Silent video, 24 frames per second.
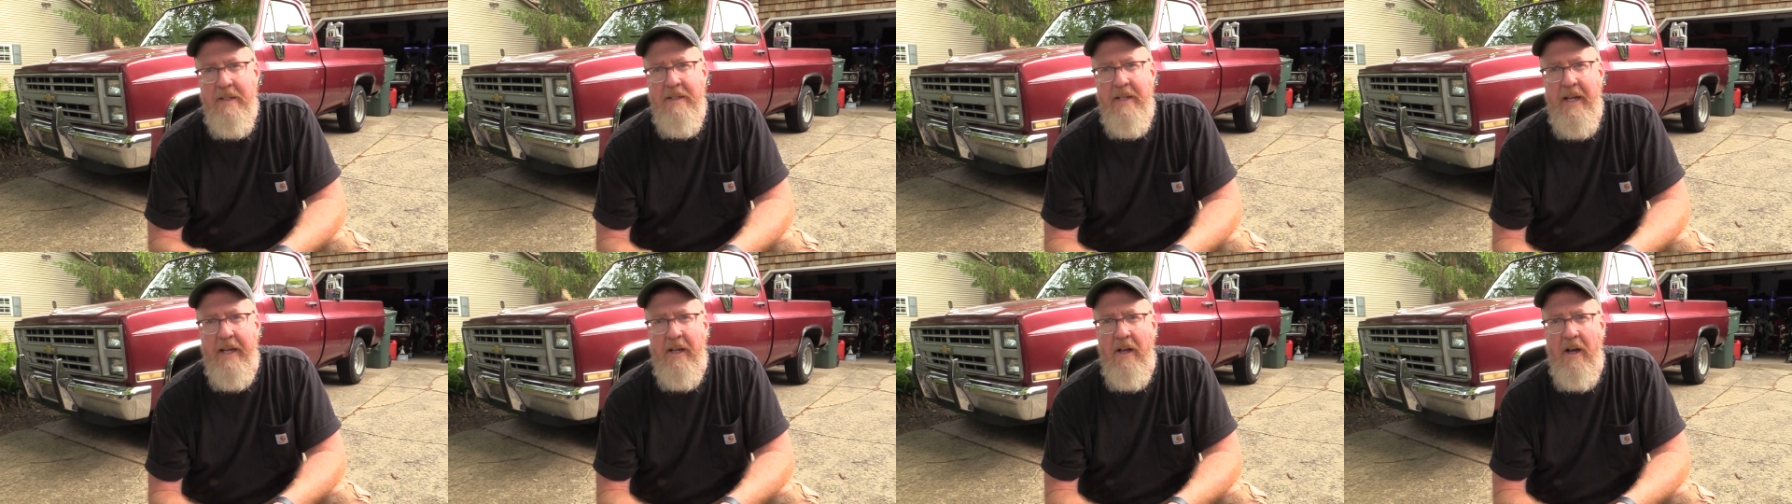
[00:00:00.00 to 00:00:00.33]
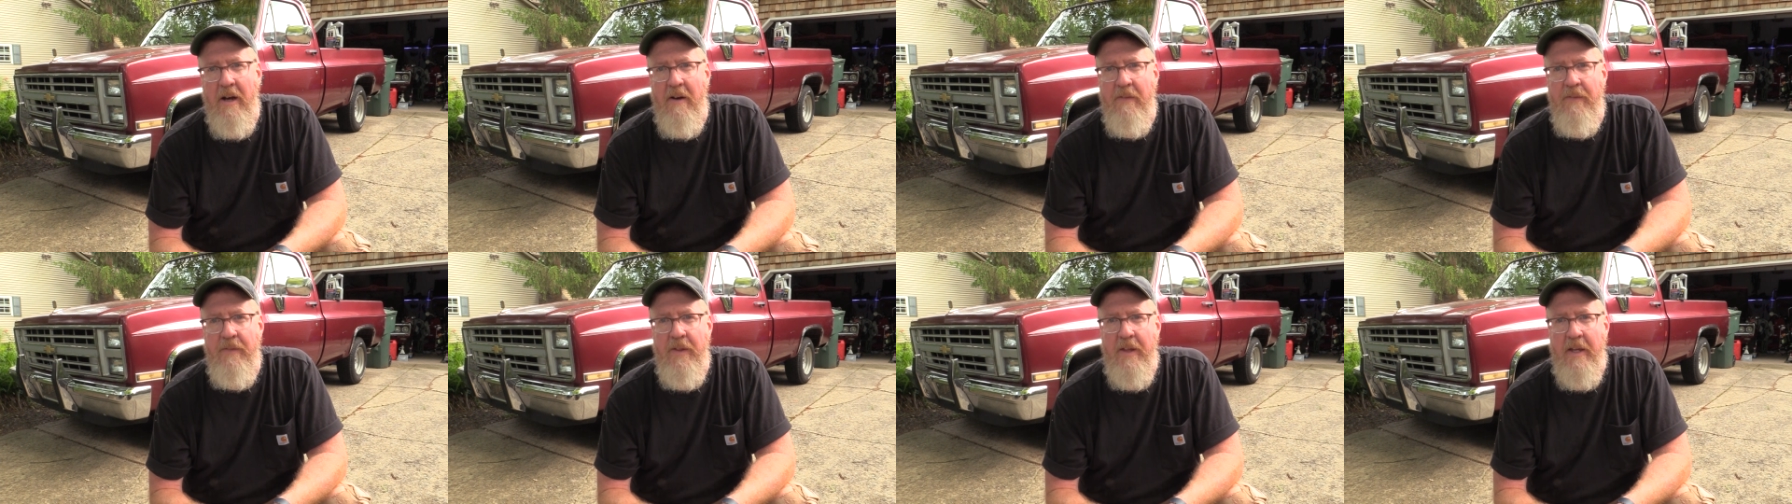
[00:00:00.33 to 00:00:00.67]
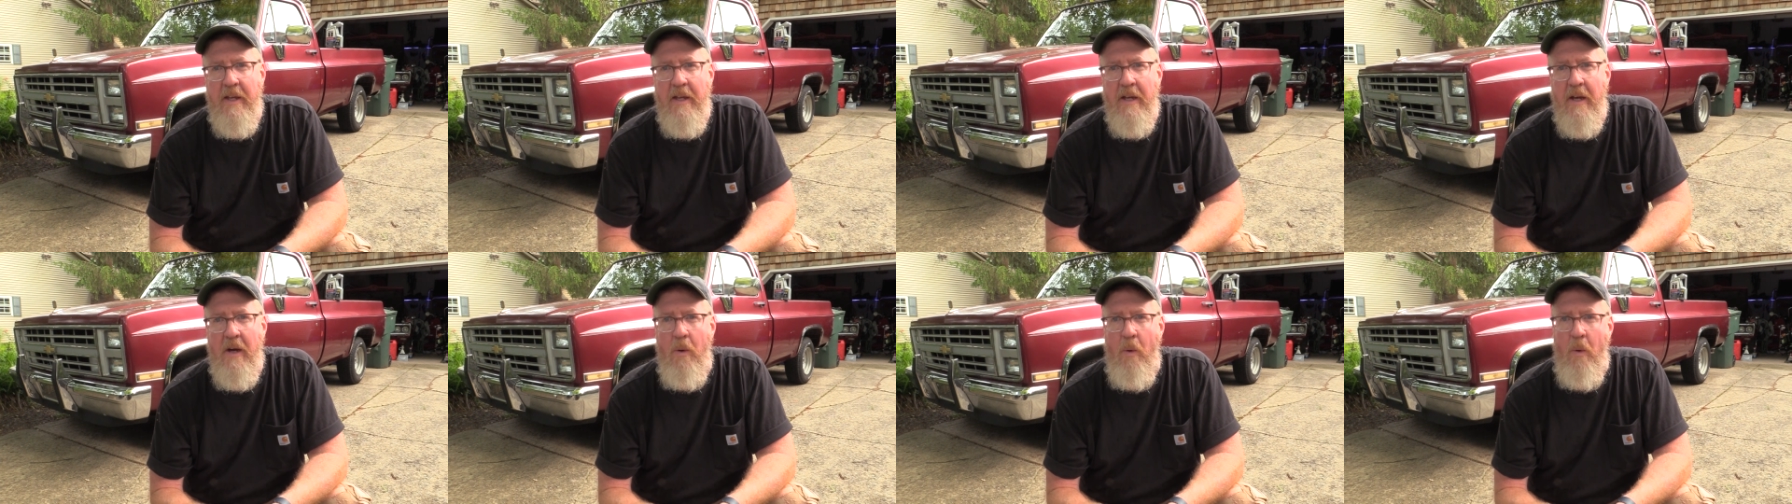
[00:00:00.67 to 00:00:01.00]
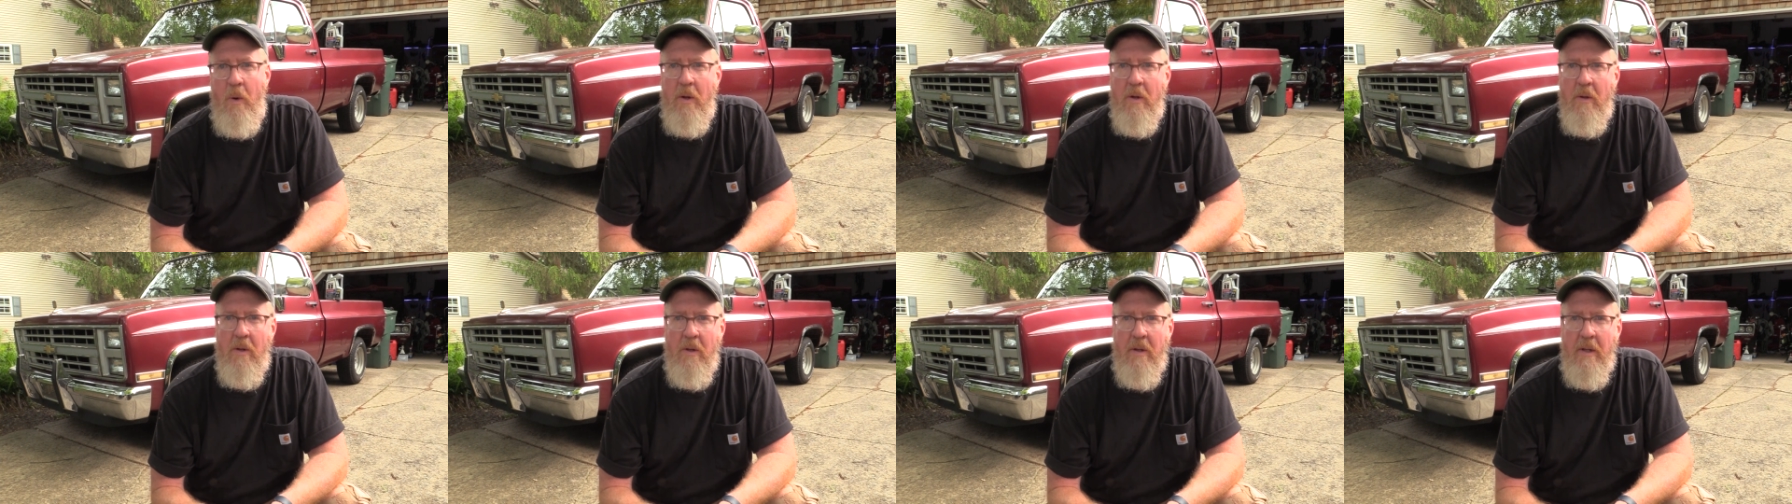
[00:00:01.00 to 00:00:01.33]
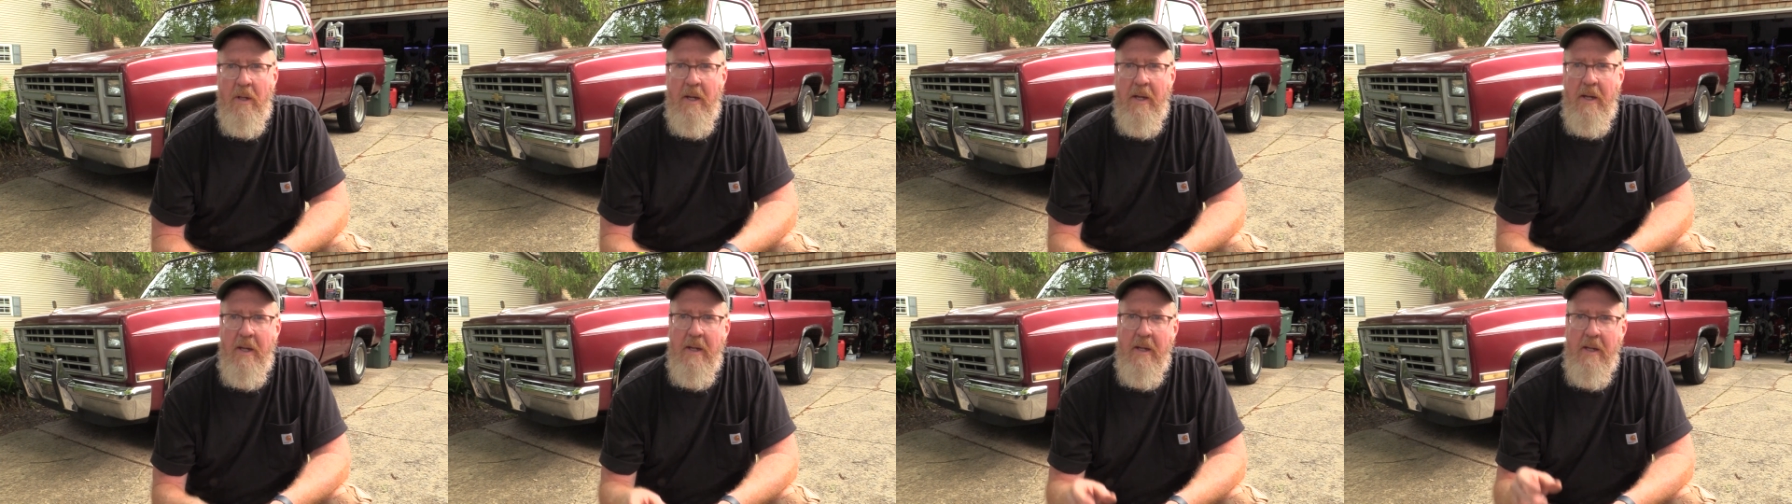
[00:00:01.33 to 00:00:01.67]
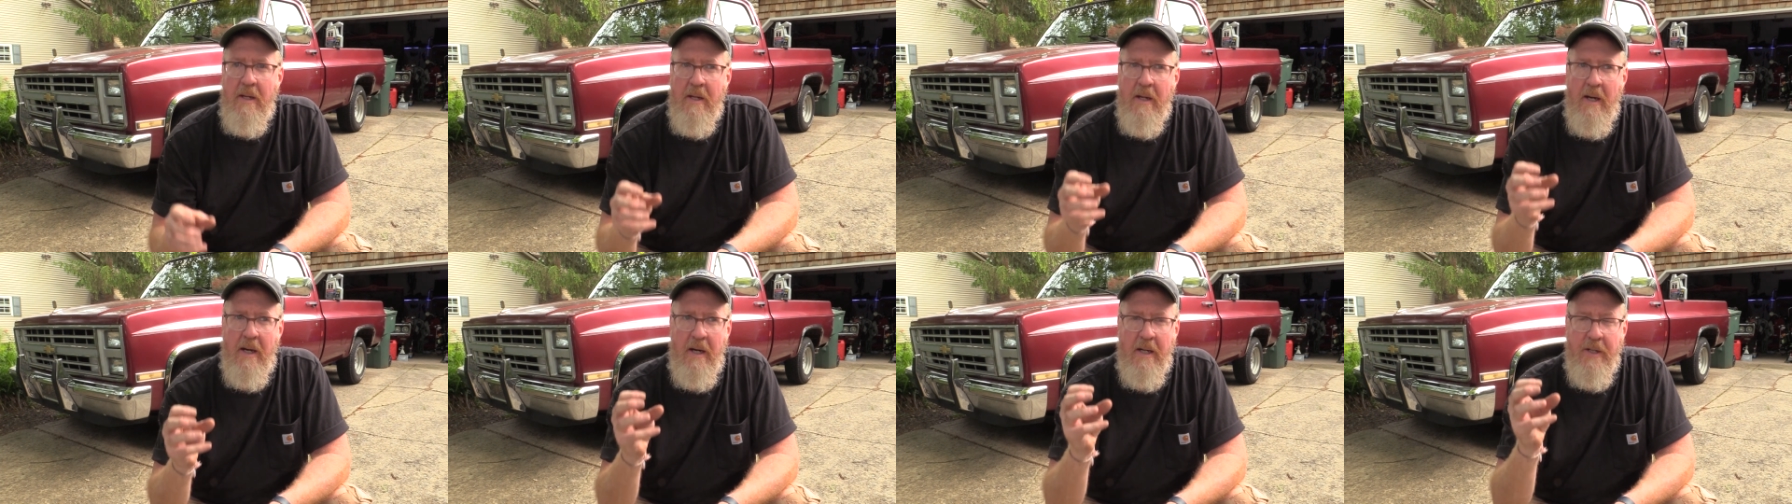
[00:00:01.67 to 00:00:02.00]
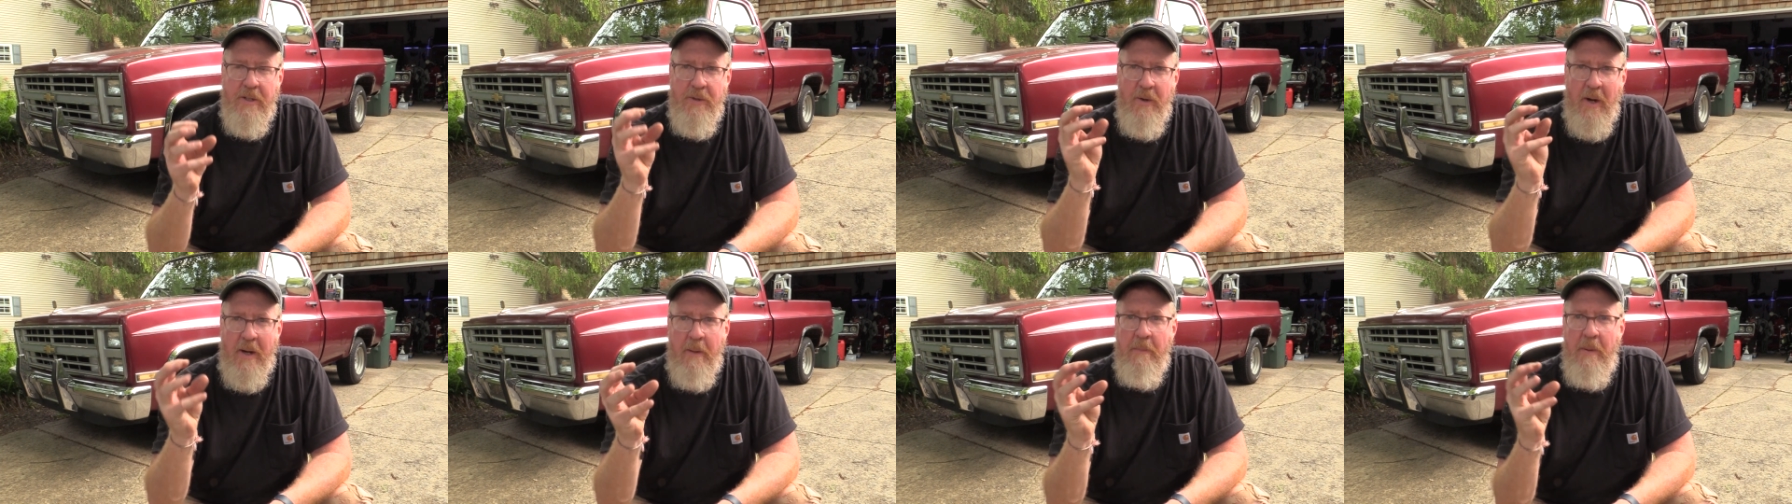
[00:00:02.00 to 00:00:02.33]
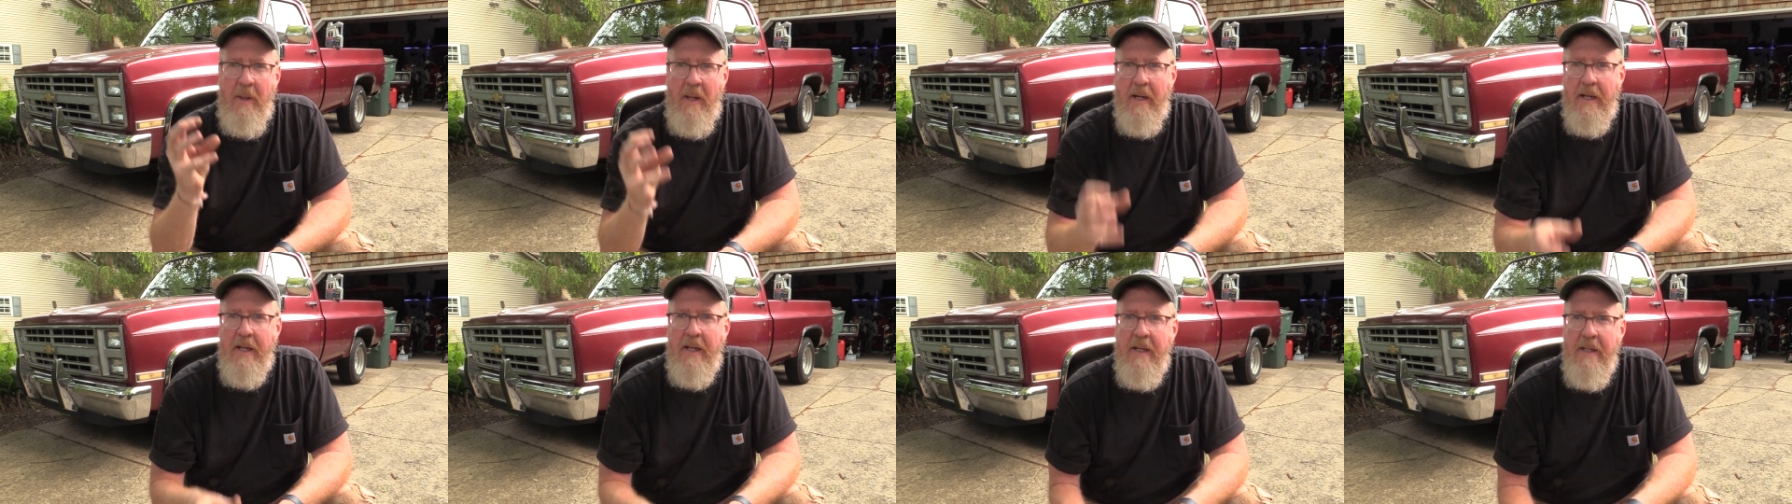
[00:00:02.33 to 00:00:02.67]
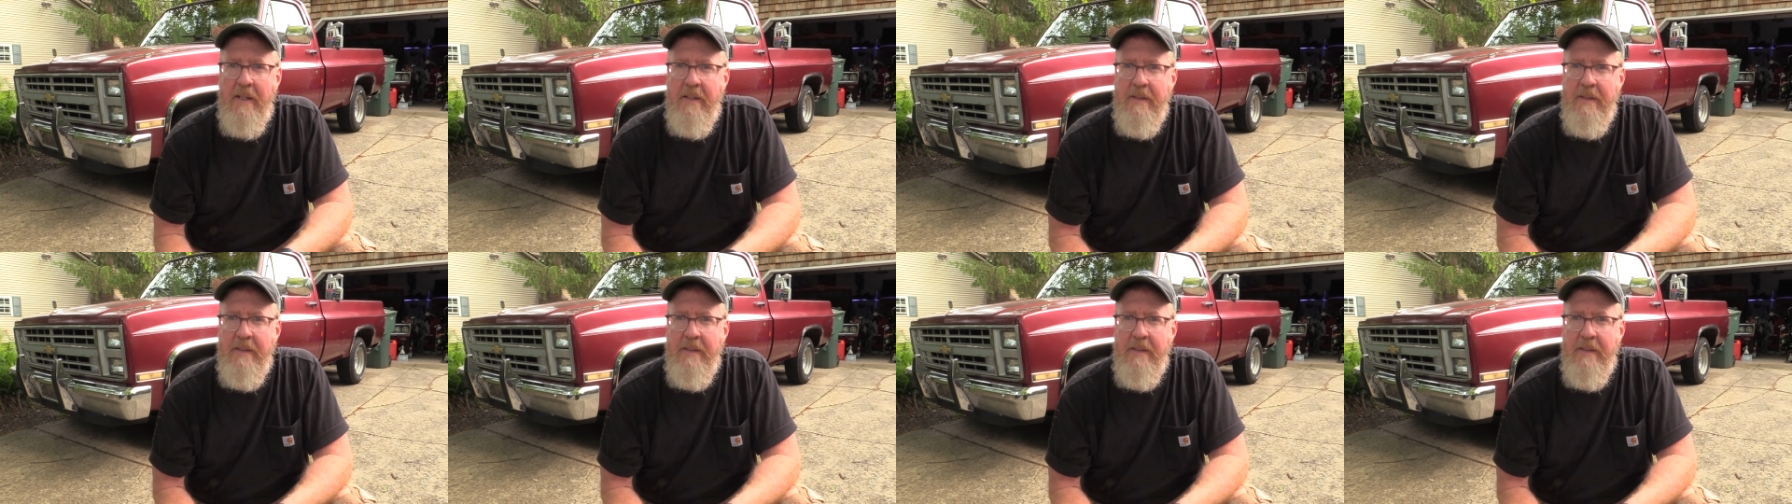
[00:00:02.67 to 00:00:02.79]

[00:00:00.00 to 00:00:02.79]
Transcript: take off the oil uh, drain plug.